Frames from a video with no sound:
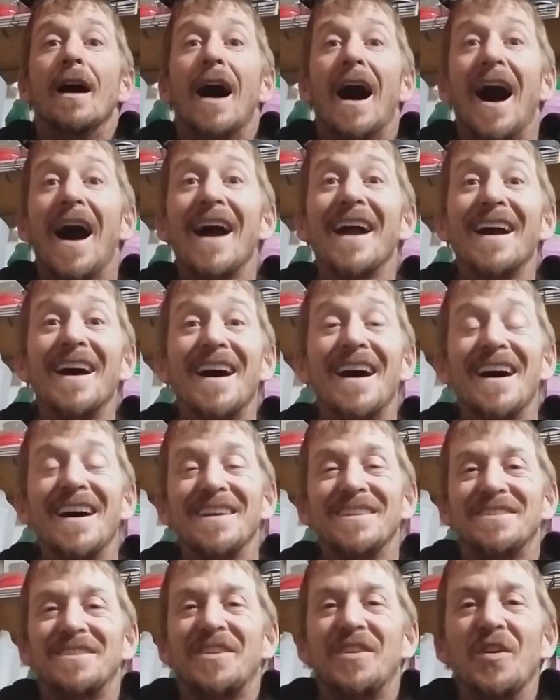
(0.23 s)
Hi
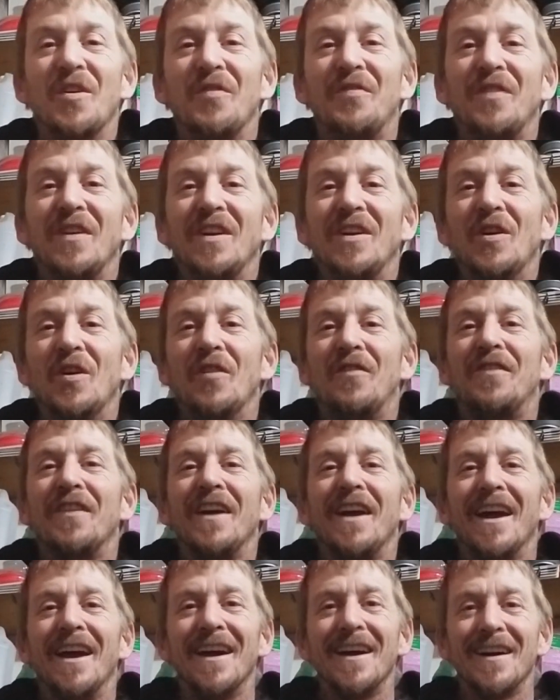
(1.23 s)
guys, Goofy
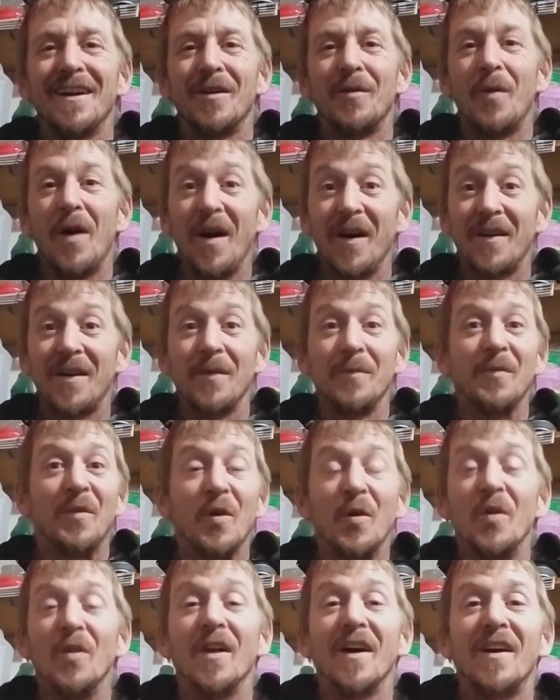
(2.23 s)
Noofy here. Welcome
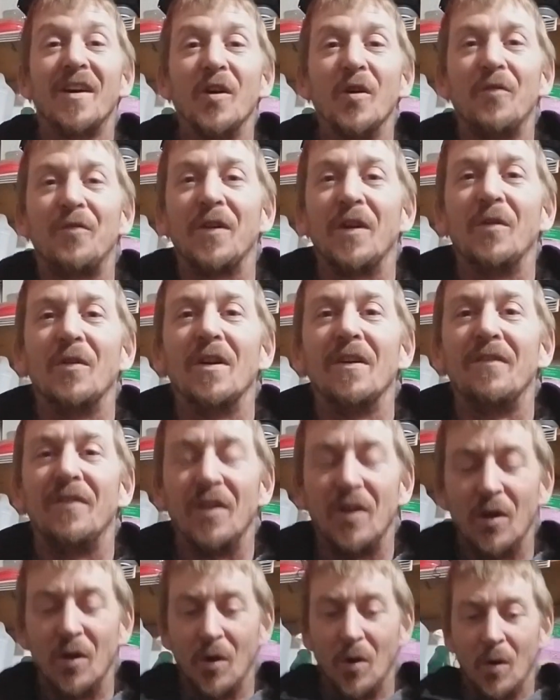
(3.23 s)
to the Goofy
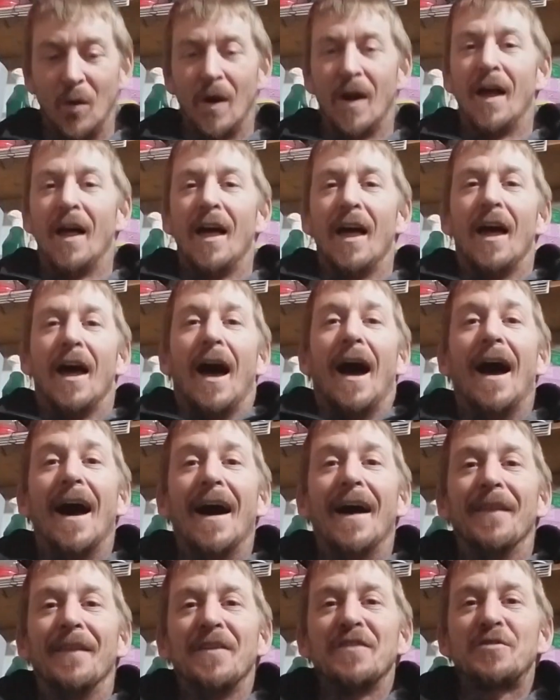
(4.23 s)
Review.
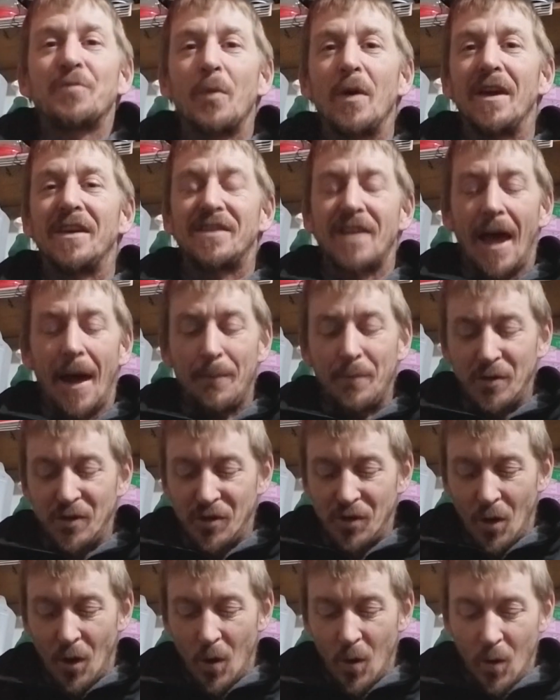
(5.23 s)
And this week's
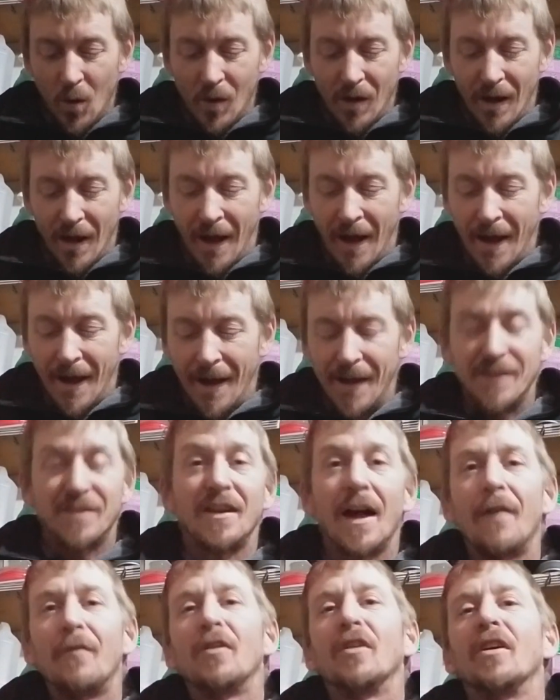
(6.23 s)
episode, it's
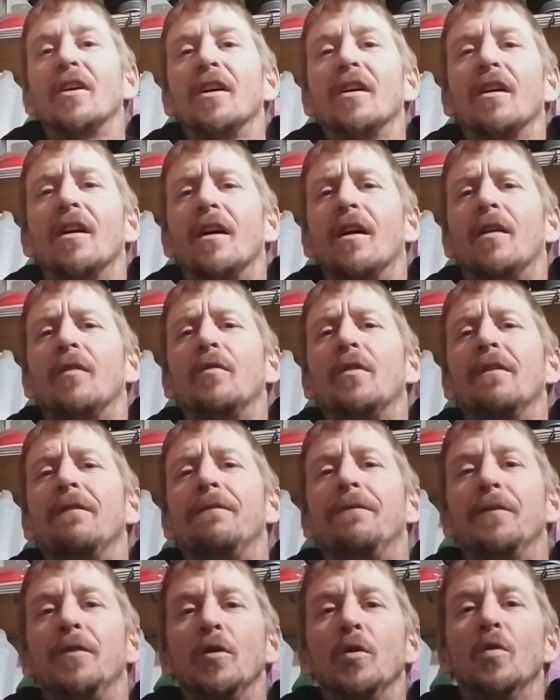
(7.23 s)
not really a
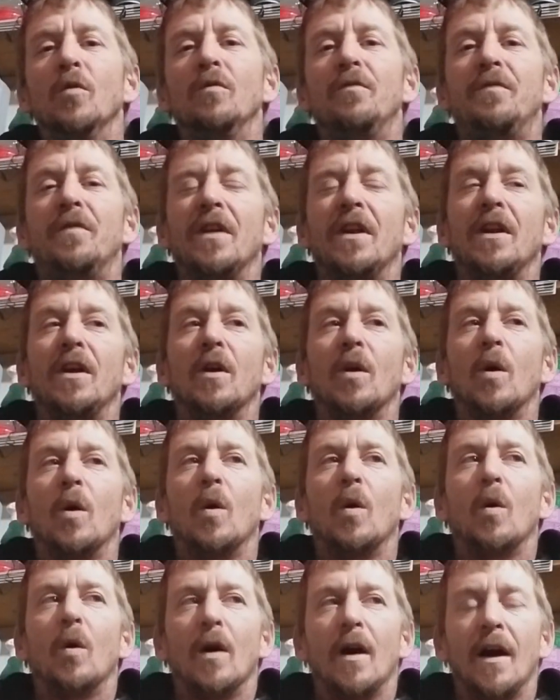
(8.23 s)
review
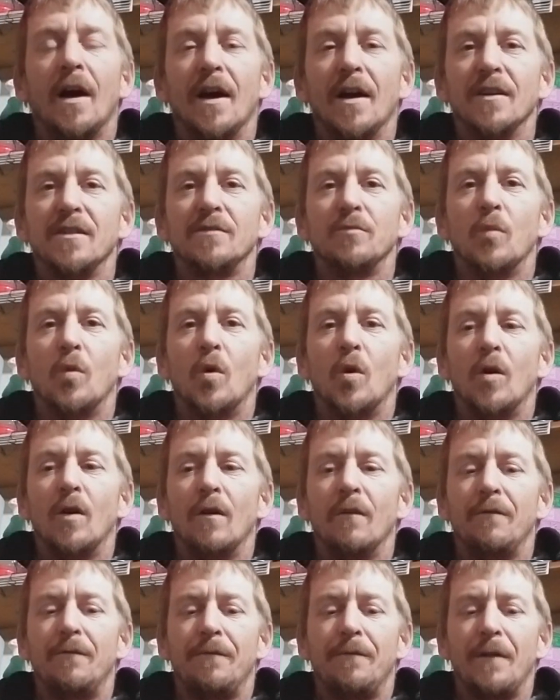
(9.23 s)
video as more
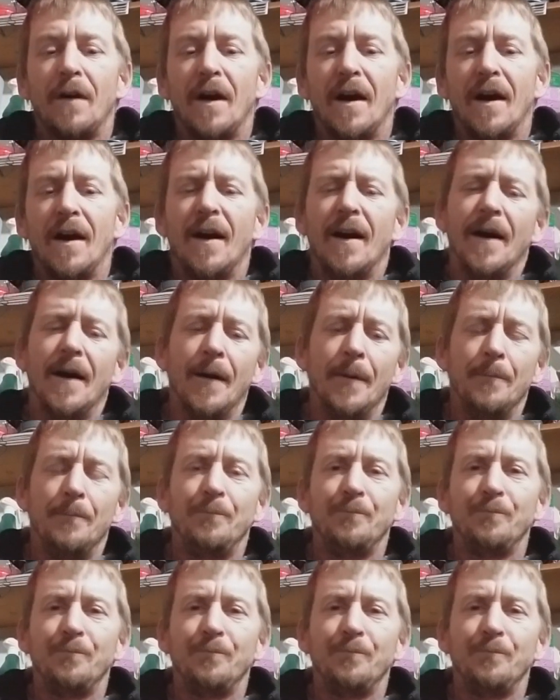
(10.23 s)
of a